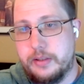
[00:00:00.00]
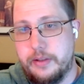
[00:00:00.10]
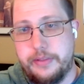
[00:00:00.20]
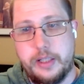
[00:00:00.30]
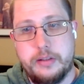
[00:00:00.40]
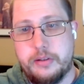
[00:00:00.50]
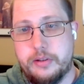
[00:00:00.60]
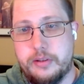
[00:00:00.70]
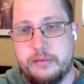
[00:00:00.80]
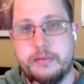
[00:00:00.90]

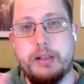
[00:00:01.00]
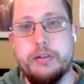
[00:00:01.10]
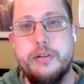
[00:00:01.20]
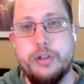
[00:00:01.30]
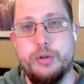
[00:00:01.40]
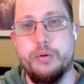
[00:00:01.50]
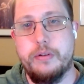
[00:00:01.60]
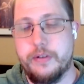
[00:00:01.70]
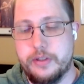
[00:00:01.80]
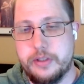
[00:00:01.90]
that's the short
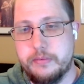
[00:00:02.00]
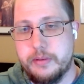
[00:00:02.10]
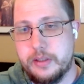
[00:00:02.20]
version,